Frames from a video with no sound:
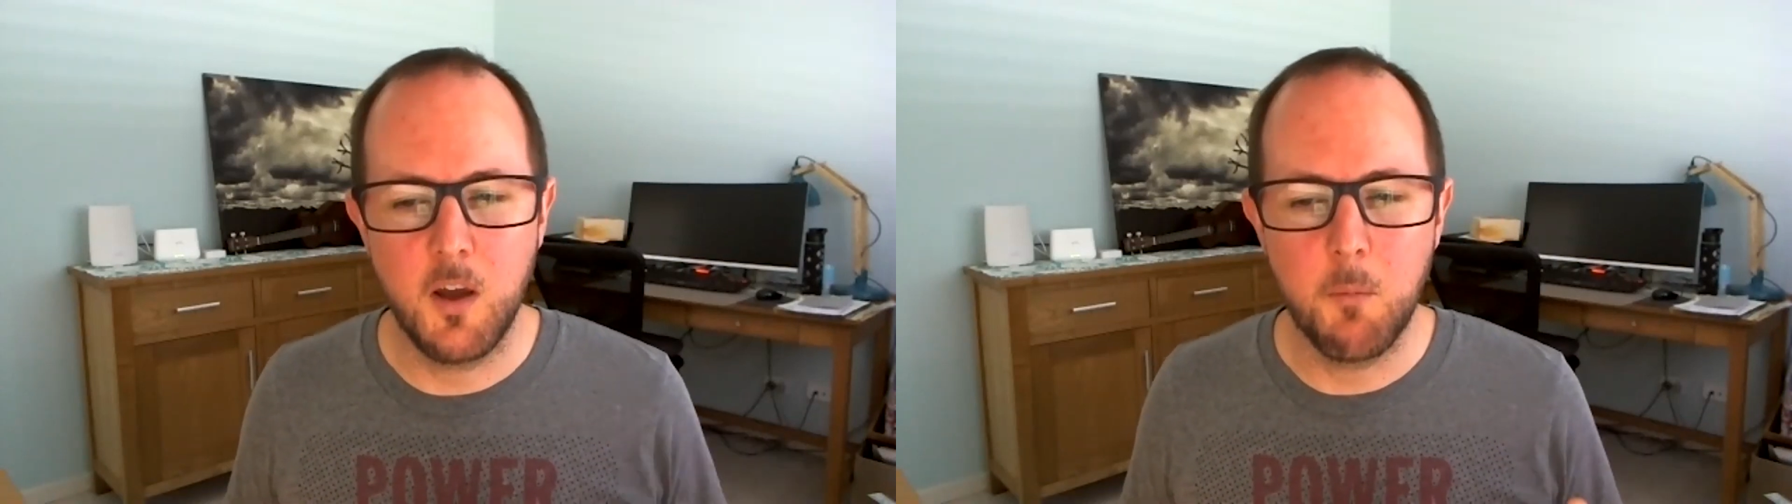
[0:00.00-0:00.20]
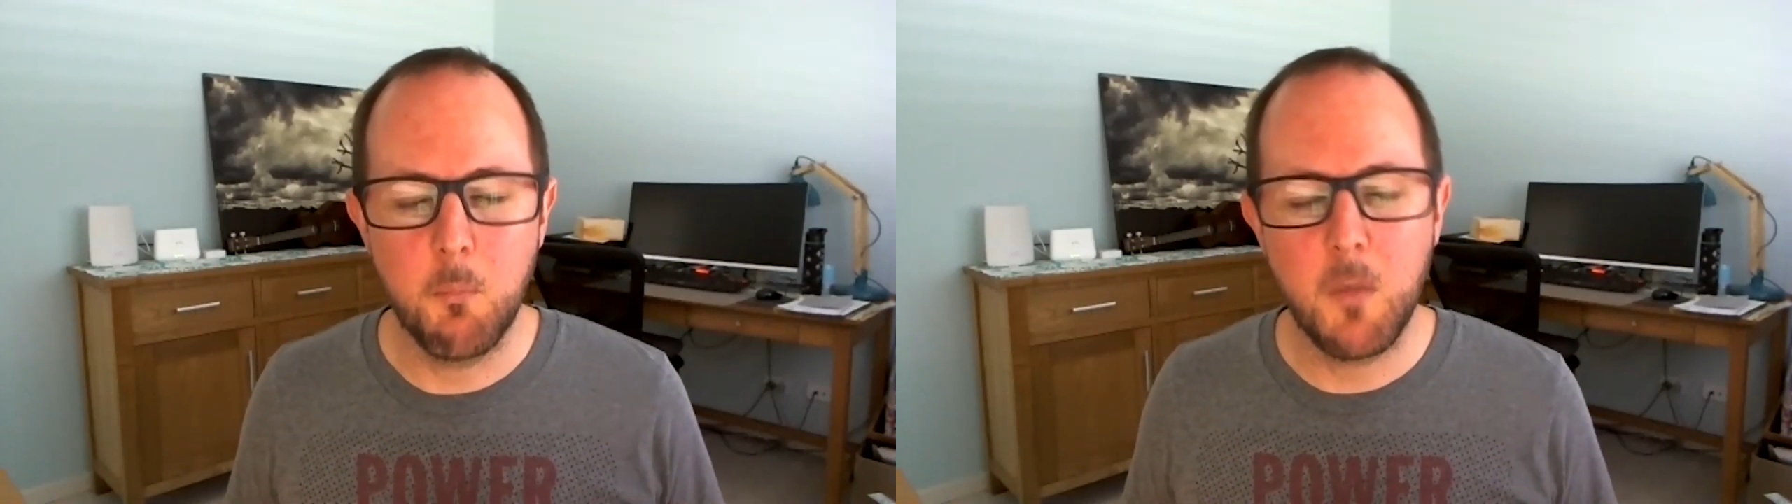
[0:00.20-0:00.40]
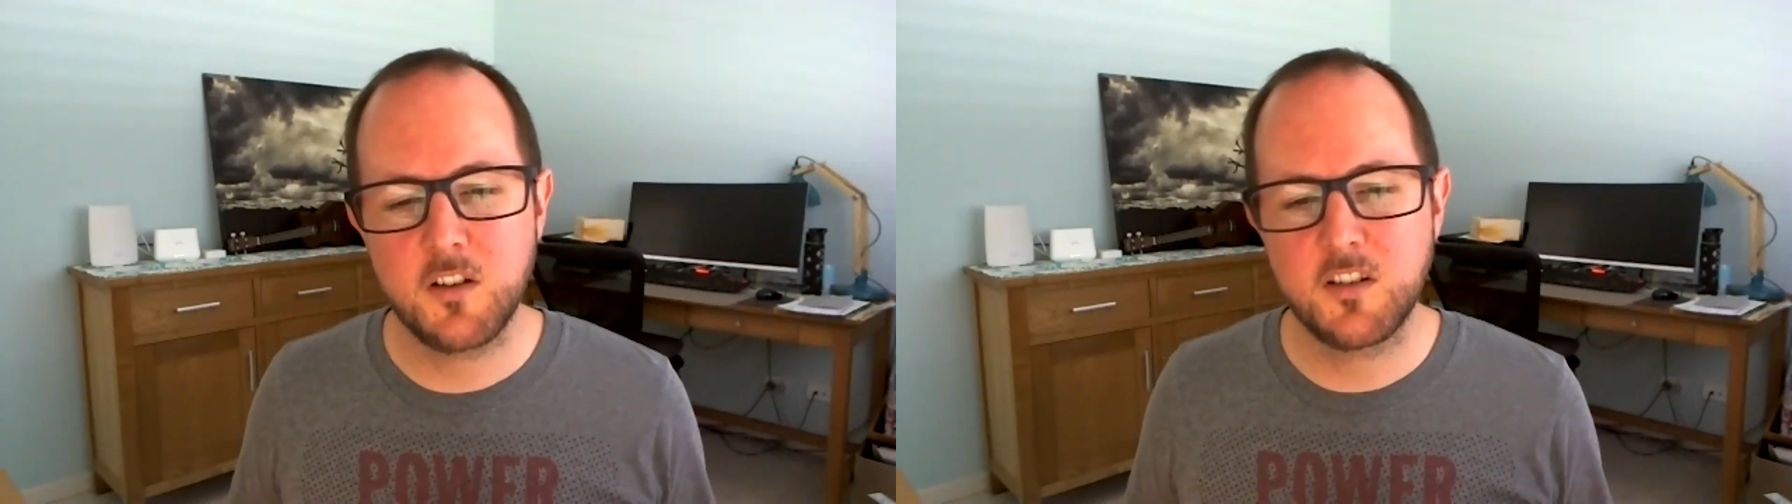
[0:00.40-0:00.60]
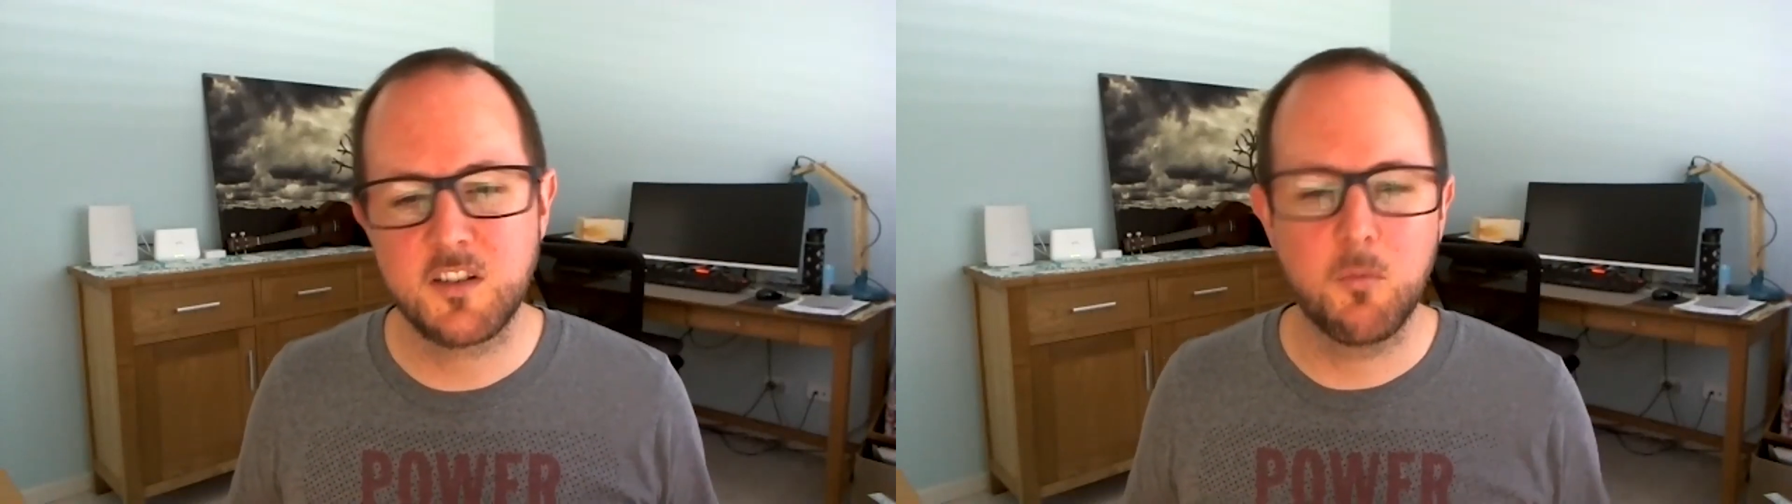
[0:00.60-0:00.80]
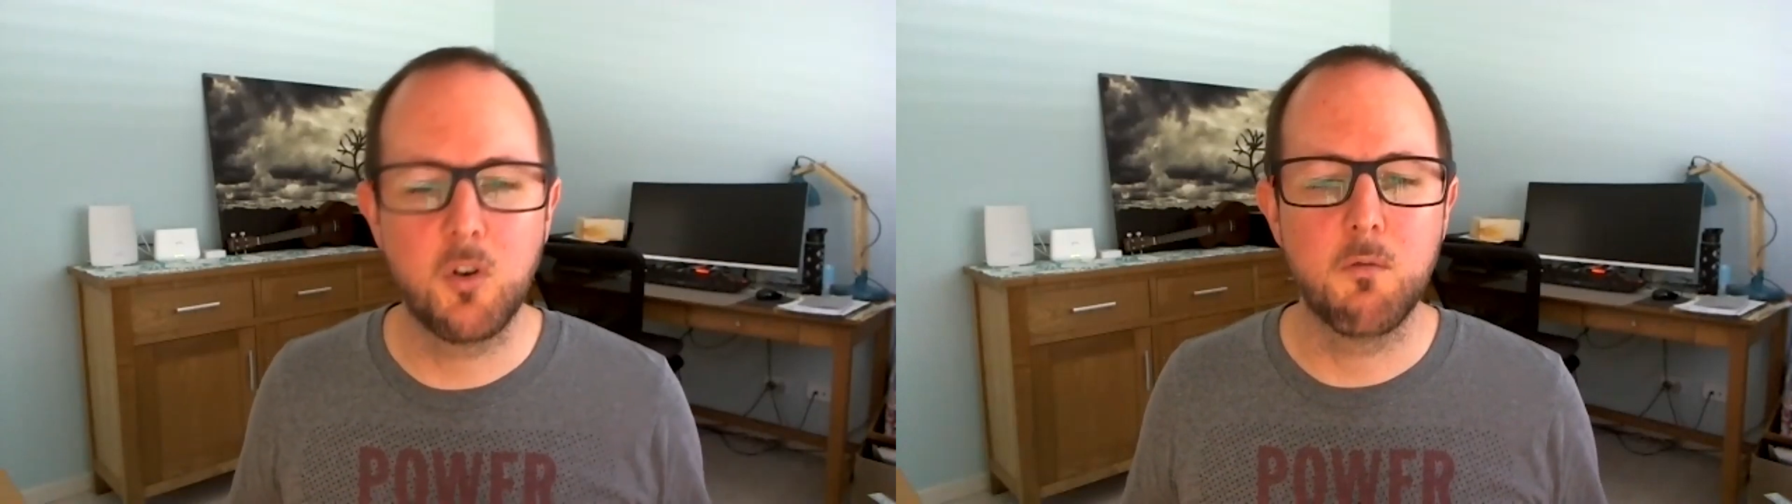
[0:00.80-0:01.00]
a much
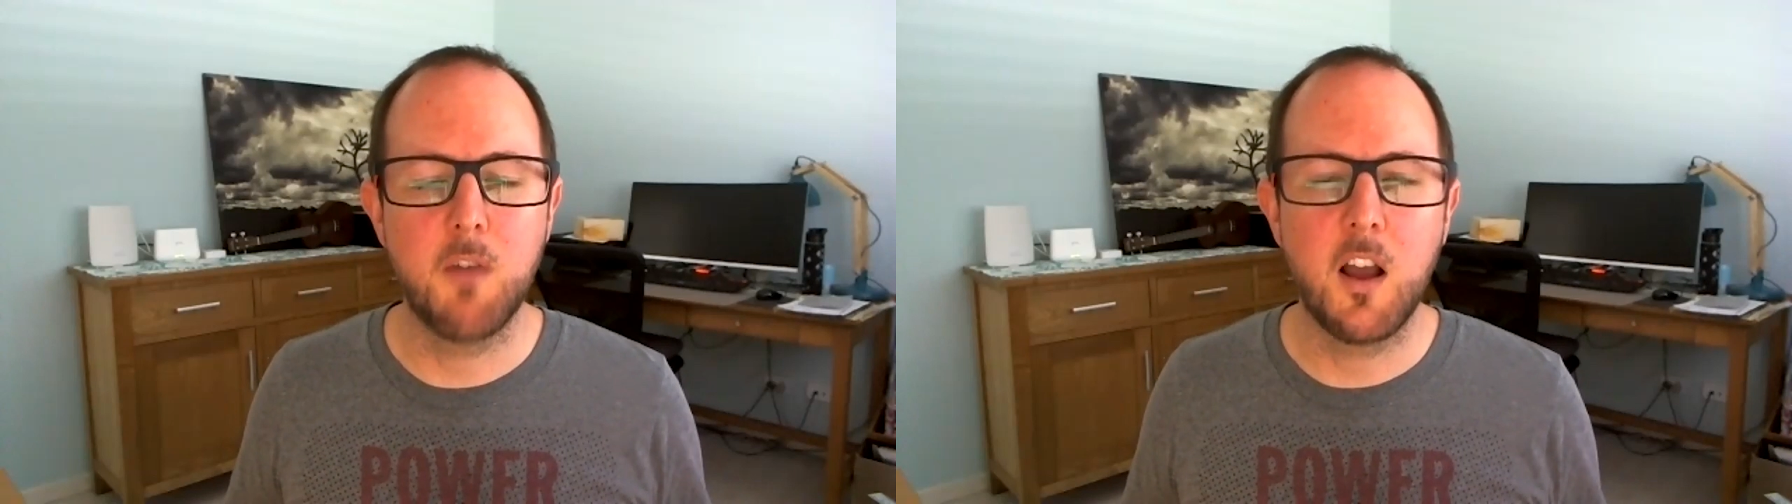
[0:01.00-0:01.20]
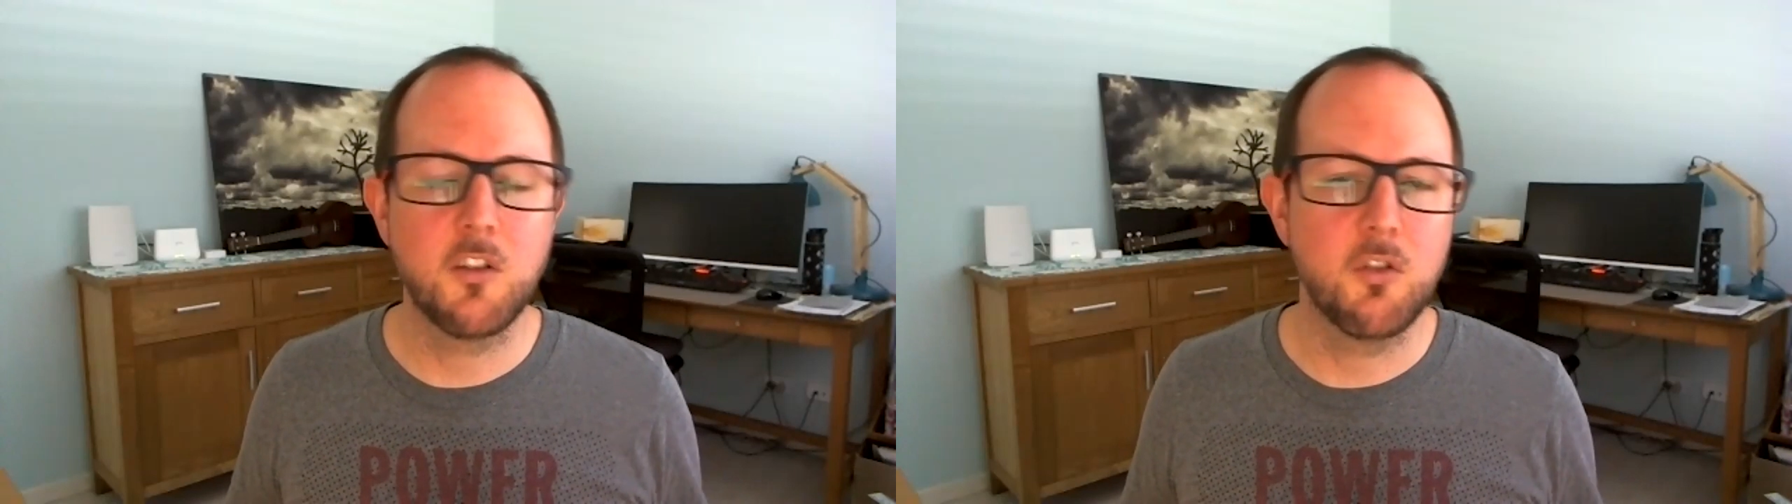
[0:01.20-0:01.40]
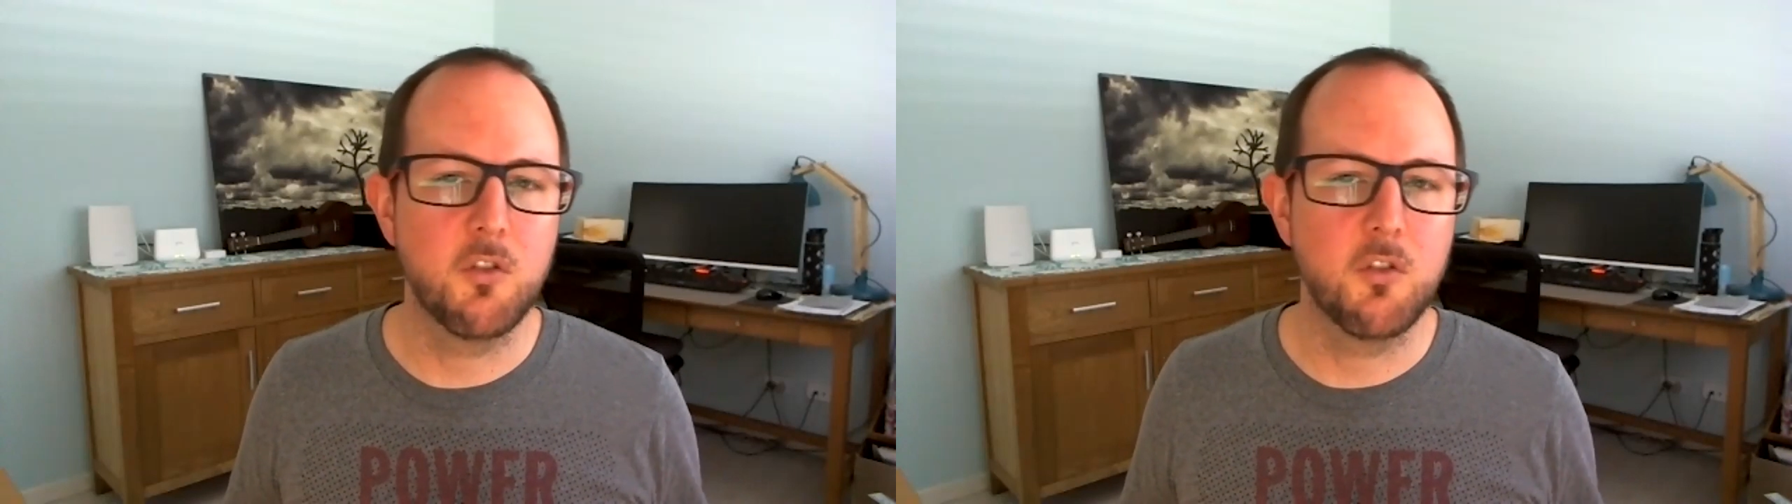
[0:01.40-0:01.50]
smaller value